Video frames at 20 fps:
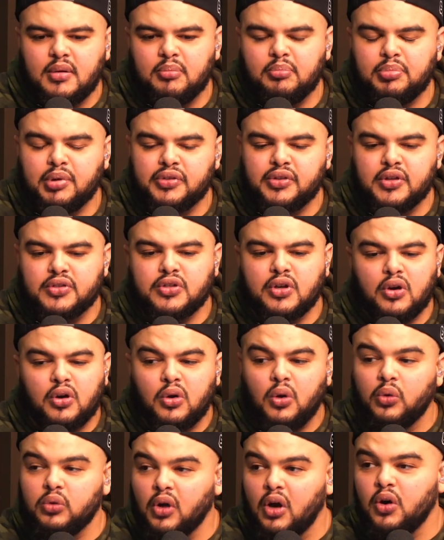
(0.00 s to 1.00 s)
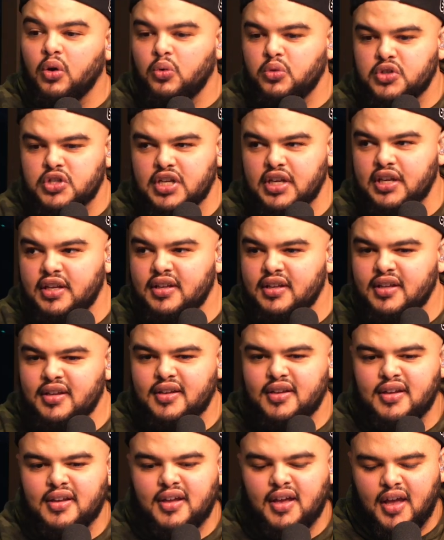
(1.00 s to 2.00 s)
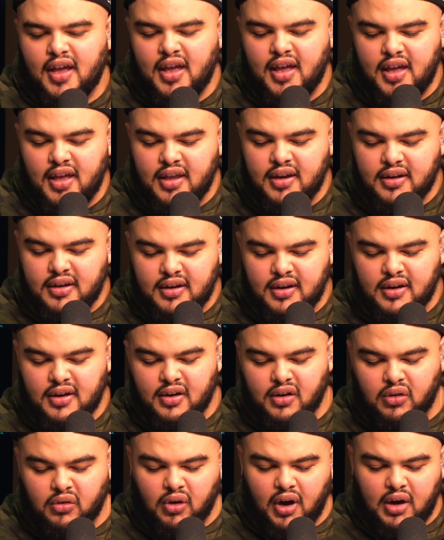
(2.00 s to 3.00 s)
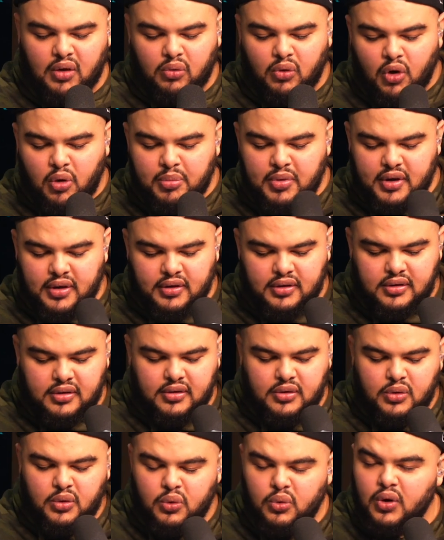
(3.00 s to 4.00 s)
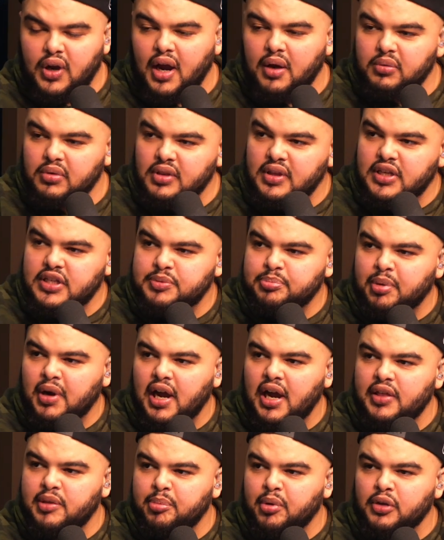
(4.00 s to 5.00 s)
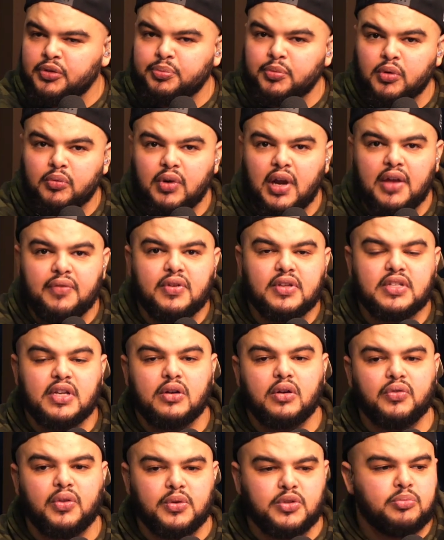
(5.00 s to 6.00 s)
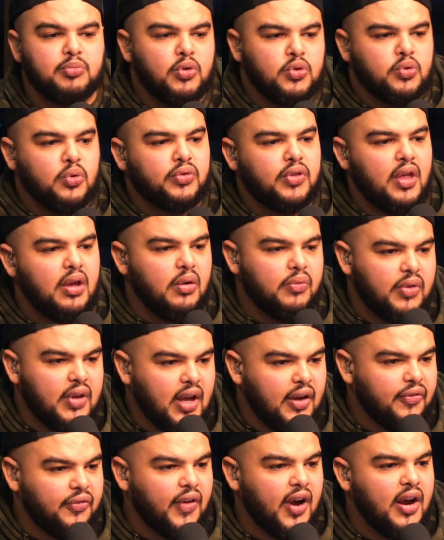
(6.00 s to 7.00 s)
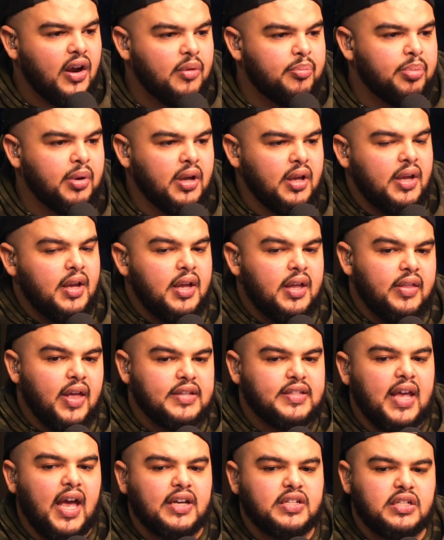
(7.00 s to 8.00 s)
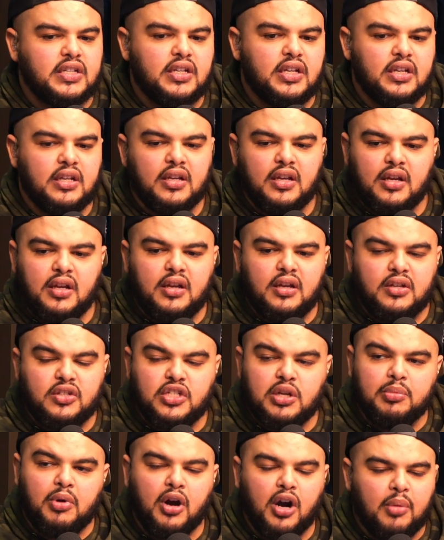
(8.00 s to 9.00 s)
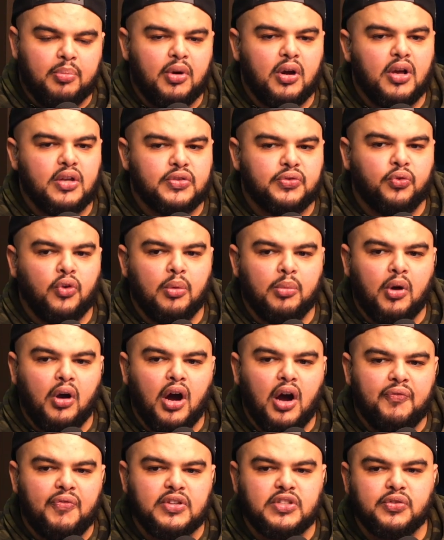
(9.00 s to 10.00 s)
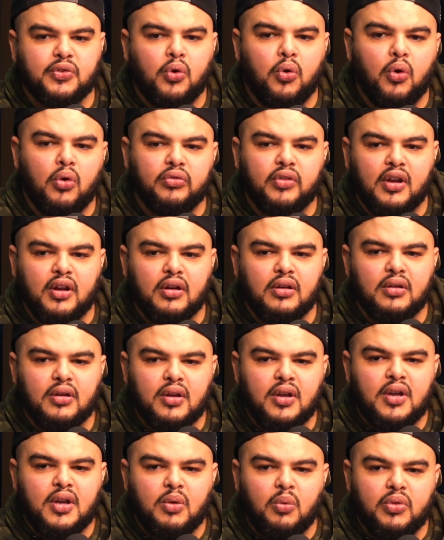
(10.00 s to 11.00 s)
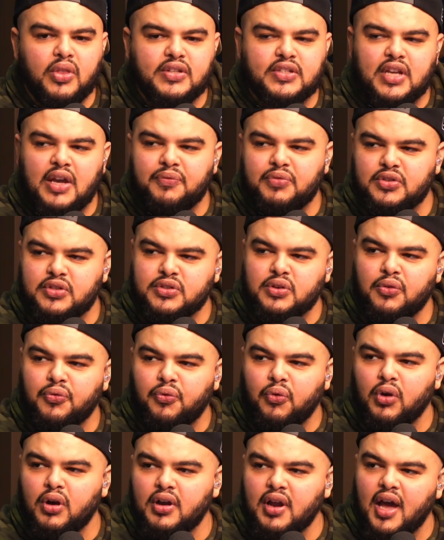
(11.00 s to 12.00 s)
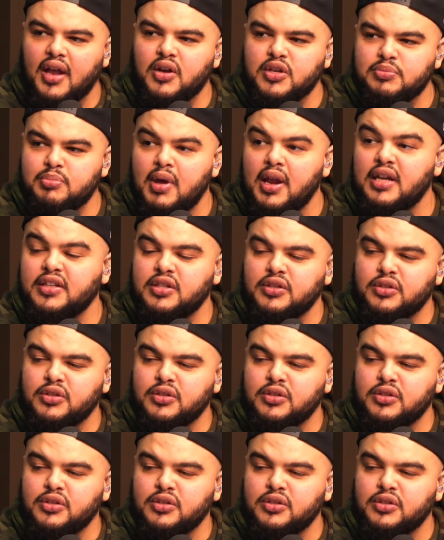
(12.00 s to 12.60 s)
But there's an old OG. And Greg Roman... who got released by the Baltimore Ravens. I don't know if that was a mutual thing or if he got fired, but that's actually Jim Harbaugh's former offensive coordinator when the San Francisco 49ers made it to